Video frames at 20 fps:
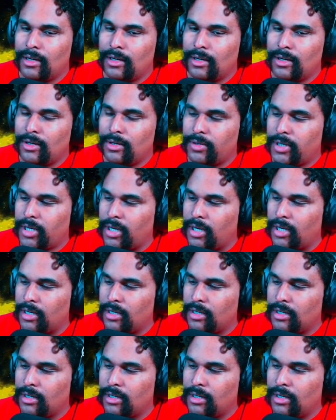Okay.
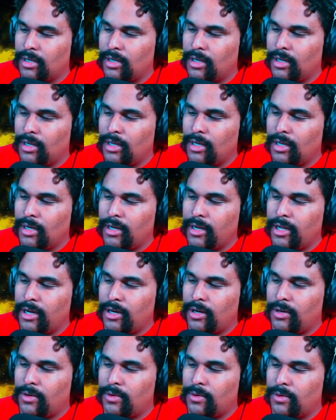
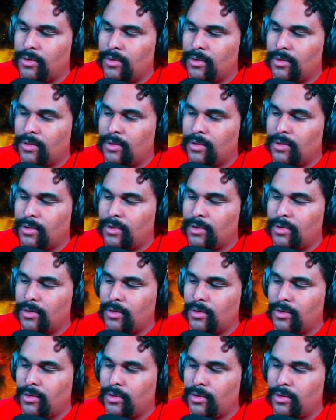Now,
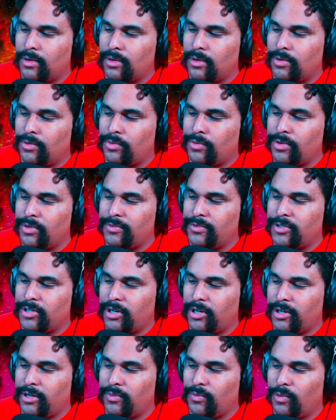we've
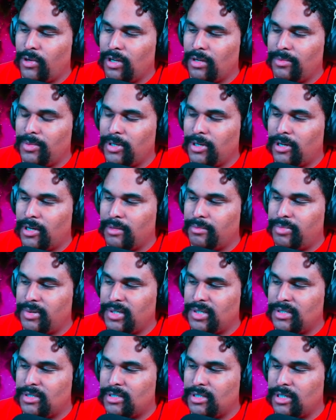gone way beyond
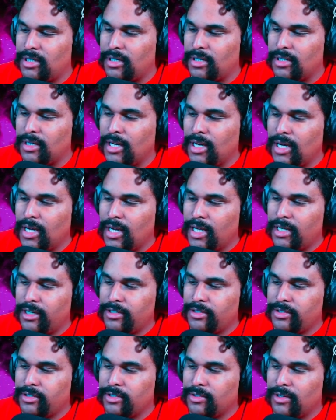PC and
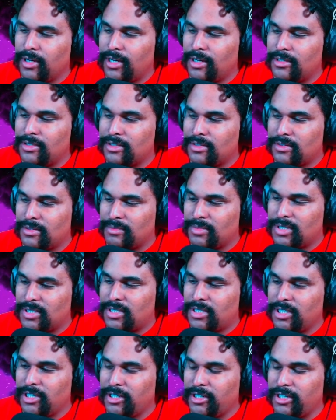under the grounds of some
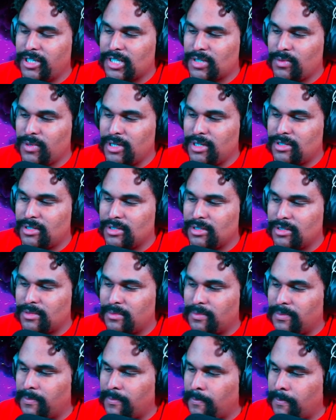serious
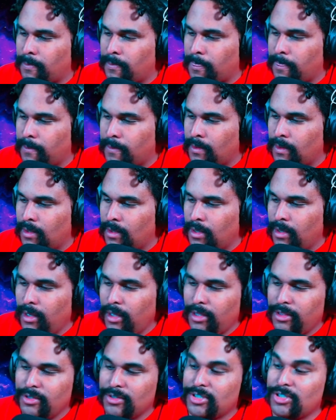racism.
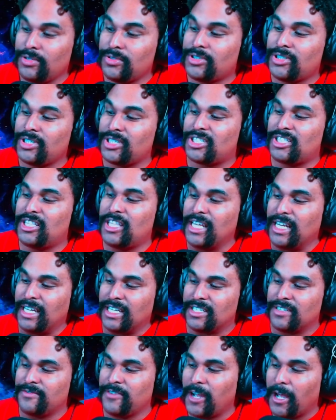There's no such thing
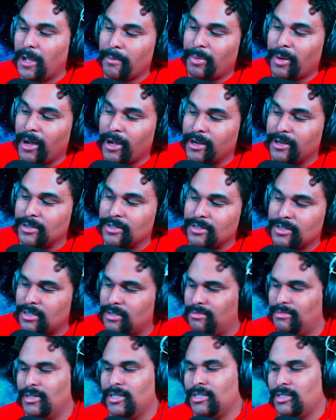as vampires,
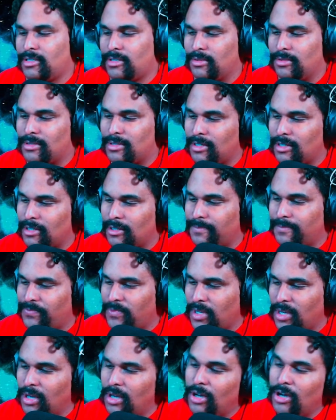Betty Sue said.
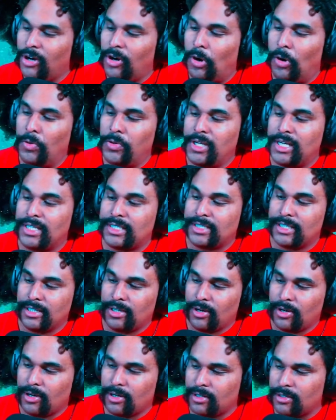Oh, yes, there
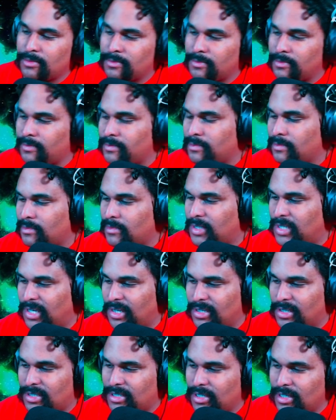are,
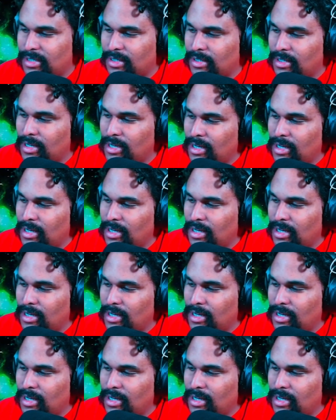Titus said.